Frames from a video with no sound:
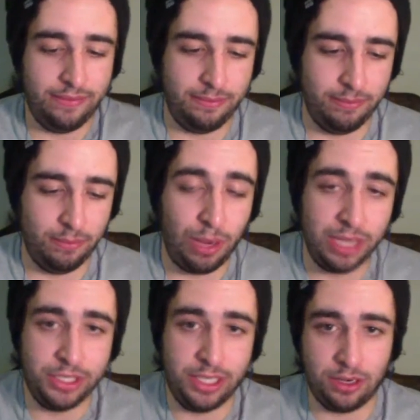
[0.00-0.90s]

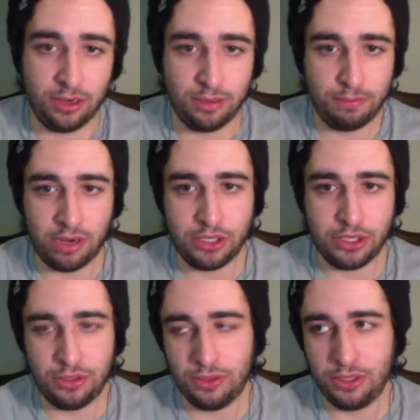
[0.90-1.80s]
watching her
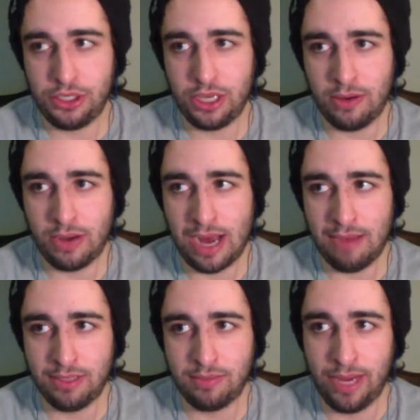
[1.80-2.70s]
progression through the show, I
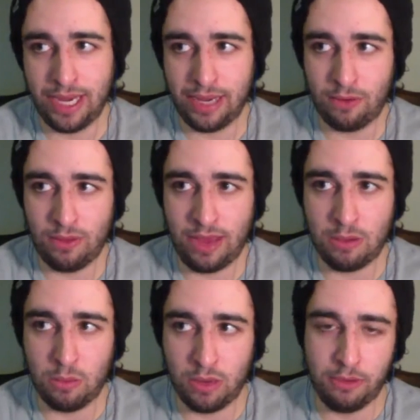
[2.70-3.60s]
was waiting for that
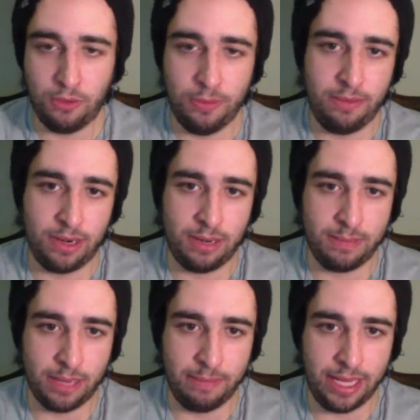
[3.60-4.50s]
one moment where I'm
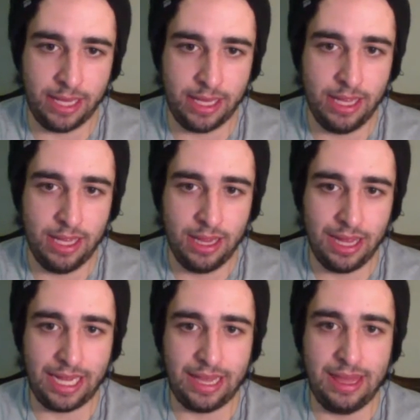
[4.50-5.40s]
going to be
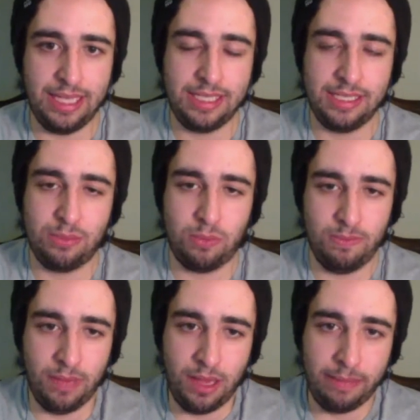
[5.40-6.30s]
like, this is
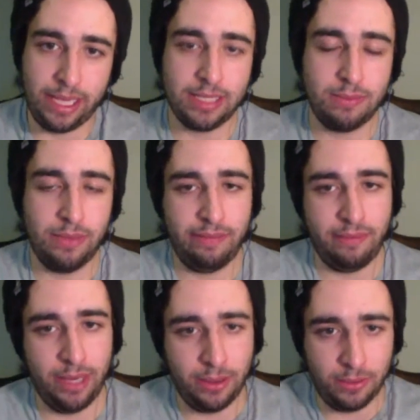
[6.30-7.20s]
because
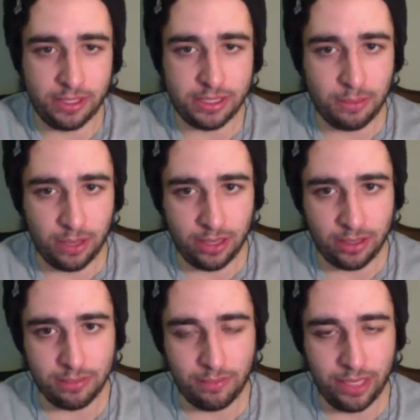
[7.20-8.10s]
we know the
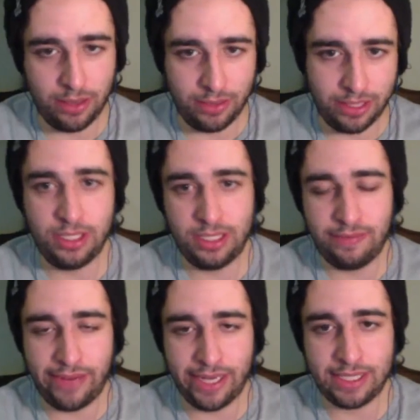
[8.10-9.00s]
spoilers and we know that she's
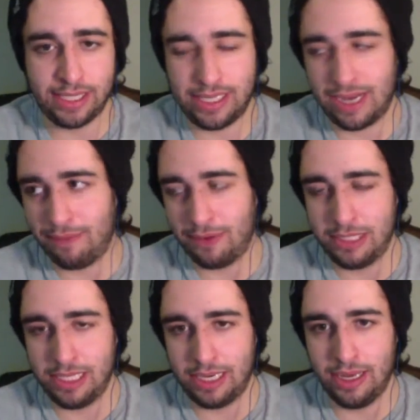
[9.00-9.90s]
advanced to the top
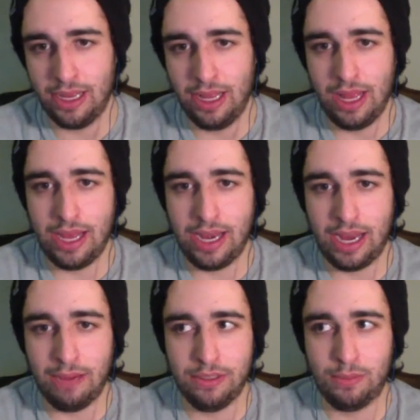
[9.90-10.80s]
14. And I
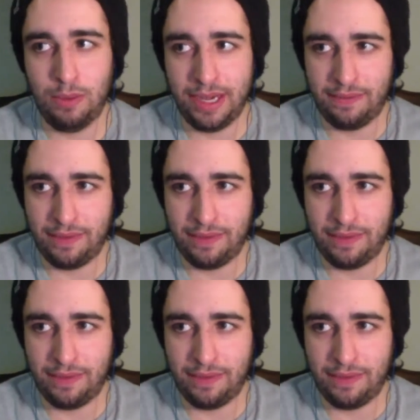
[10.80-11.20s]
was waiting for that